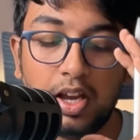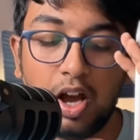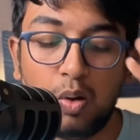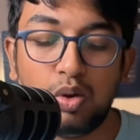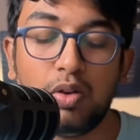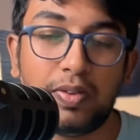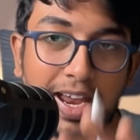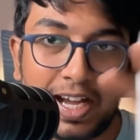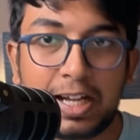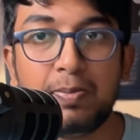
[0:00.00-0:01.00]
Out of
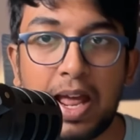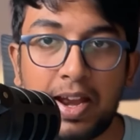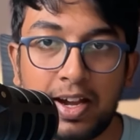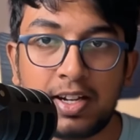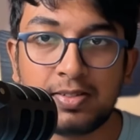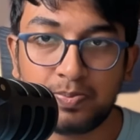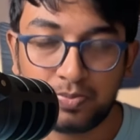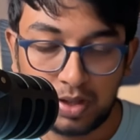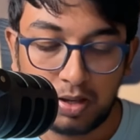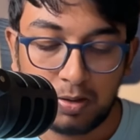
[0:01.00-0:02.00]
8 planets,
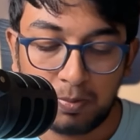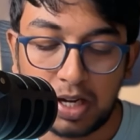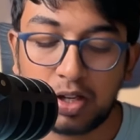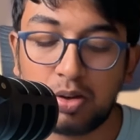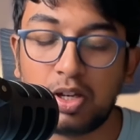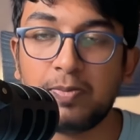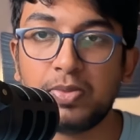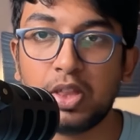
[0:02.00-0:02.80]
Mercury,